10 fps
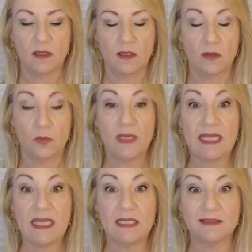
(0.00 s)
We
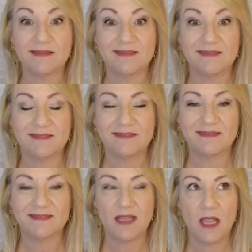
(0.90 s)
need
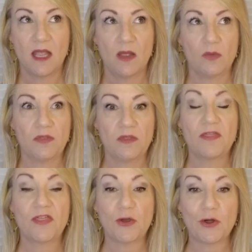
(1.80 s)
Within
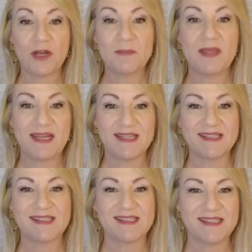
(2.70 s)
30
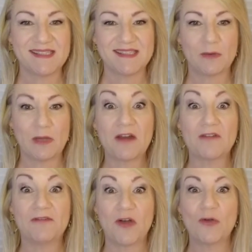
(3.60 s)
minutes, we got a
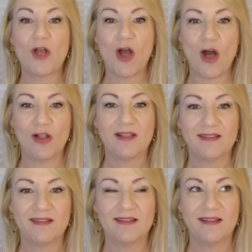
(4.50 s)
phone call
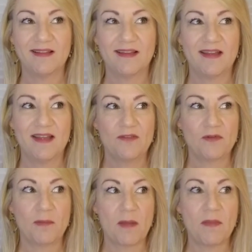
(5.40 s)

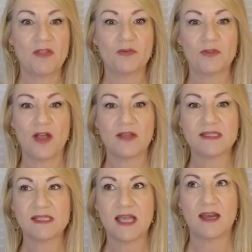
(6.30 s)
from my mother in law who
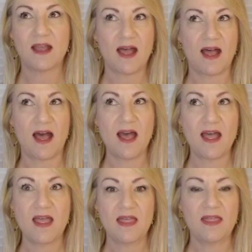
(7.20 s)
said,
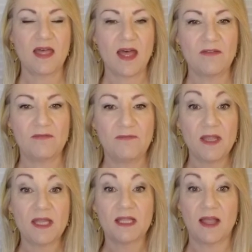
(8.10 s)
I, I'm
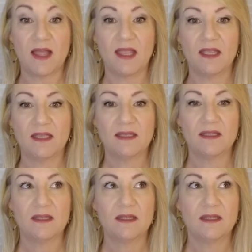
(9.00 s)
feeling like
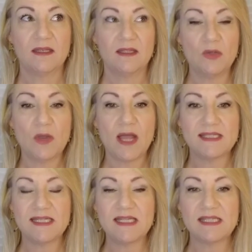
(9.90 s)
you guys
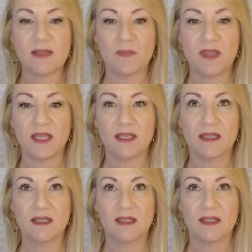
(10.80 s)
need something.
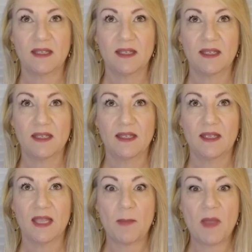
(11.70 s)

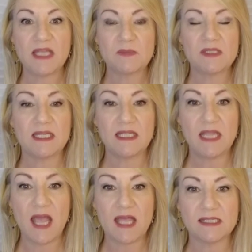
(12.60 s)
And my husband said,
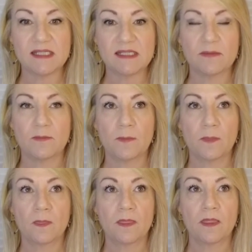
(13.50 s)
Yes.
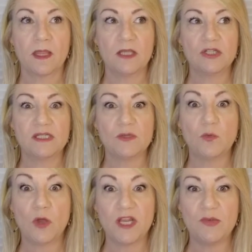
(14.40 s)
She said,
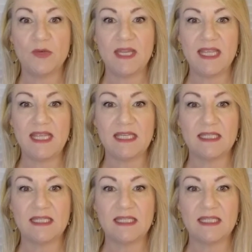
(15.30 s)
What do you need?